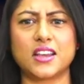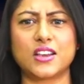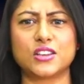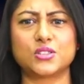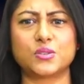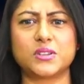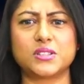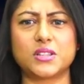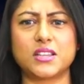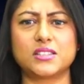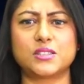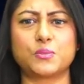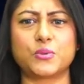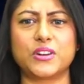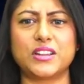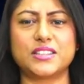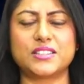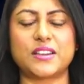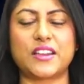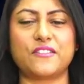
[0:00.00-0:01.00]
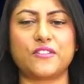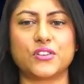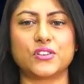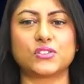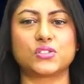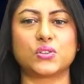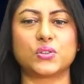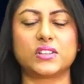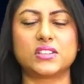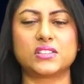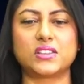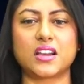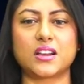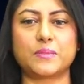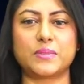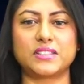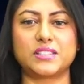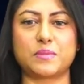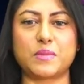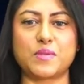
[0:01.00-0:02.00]
So it's, it's pretty diverse. So let's talk
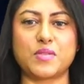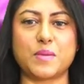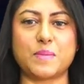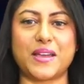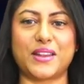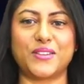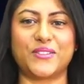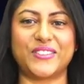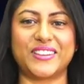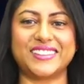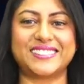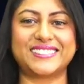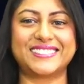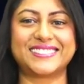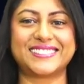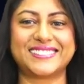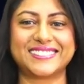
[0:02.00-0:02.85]
about some of the benefits.